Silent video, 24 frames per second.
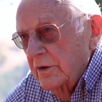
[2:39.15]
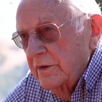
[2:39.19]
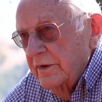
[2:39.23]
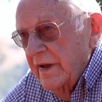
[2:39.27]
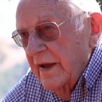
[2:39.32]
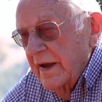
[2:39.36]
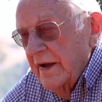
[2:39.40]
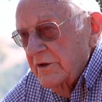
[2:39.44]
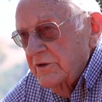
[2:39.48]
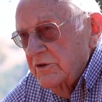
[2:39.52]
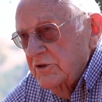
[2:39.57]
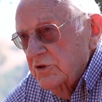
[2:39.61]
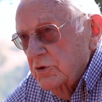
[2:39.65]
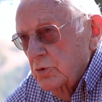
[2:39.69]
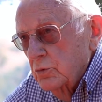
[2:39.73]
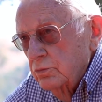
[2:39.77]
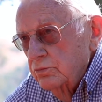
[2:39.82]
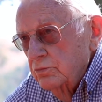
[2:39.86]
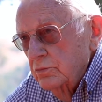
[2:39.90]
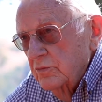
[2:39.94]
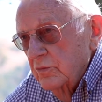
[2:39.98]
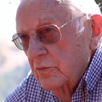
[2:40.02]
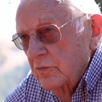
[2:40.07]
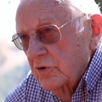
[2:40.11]
Dad's
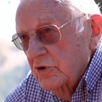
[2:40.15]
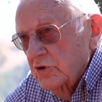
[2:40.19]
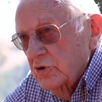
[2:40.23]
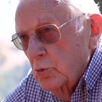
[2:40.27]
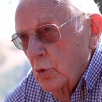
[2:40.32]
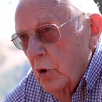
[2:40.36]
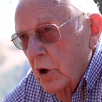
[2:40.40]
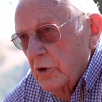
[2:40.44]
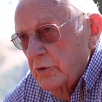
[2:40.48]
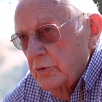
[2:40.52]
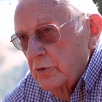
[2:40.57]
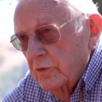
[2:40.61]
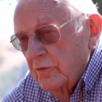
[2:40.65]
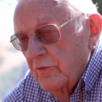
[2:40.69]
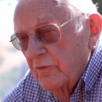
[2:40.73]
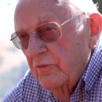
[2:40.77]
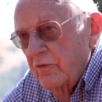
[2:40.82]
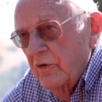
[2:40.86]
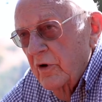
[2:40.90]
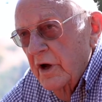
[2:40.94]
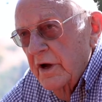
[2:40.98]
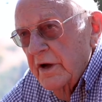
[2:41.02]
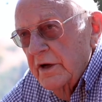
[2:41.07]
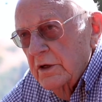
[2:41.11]
squadron
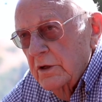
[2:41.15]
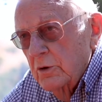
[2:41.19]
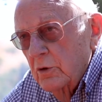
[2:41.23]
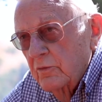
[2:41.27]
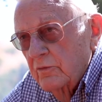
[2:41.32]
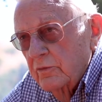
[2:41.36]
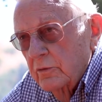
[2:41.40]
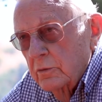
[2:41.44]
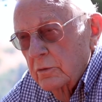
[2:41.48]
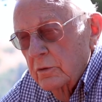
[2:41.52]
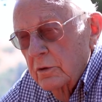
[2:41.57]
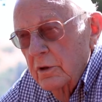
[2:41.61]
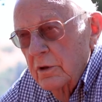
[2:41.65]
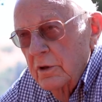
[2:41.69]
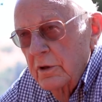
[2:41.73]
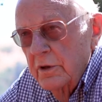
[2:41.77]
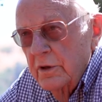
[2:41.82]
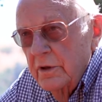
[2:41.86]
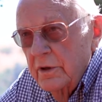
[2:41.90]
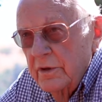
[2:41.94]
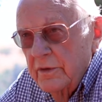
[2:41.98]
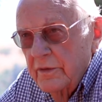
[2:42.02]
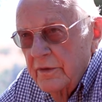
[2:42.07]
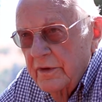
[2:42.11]
flying over
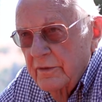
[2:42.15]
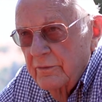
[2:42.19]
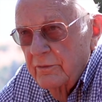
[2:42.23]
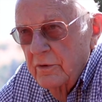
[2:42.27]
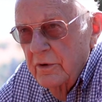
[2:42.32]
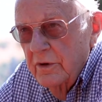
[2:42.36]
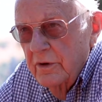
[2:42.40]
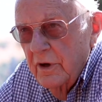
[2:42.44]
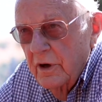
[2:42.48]
the,